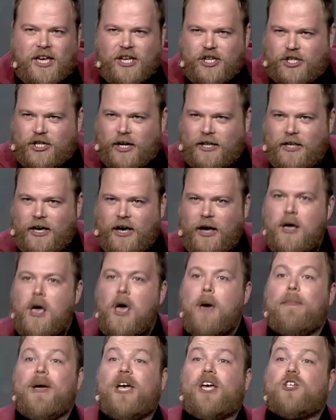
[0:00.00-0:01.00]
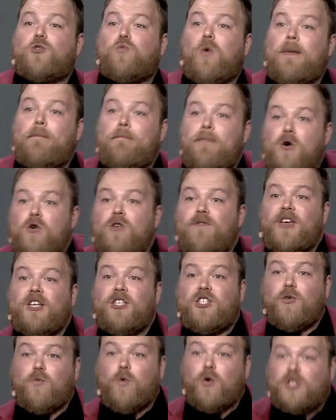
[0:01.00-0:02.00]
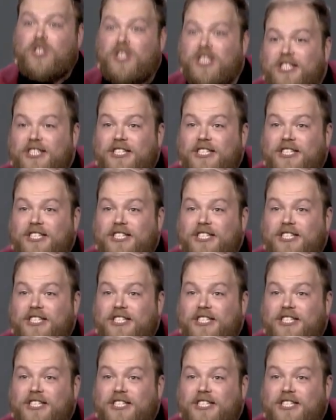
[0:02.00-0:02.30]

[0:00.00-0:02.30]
each other because we're moving towards the